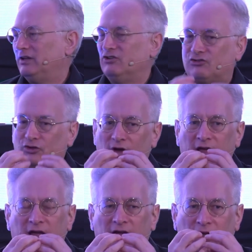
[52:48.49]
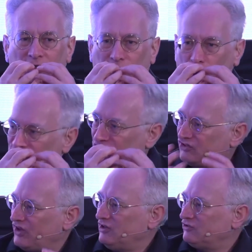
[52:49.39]
It's through the
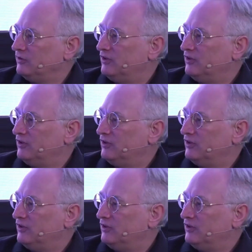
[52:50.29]
conversation.